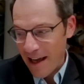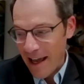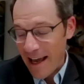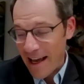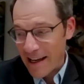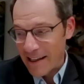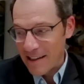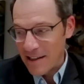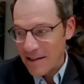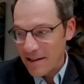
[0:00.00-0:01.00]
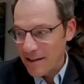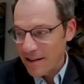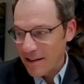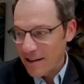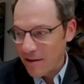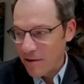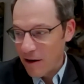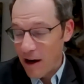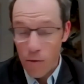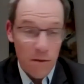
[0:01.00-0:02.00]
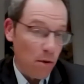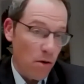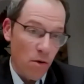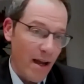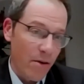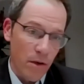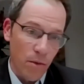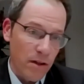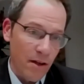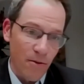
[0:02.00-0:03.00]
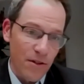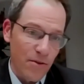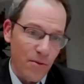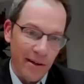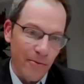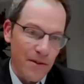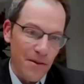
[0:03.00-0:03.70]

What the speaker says: and was blown away with what they were doing.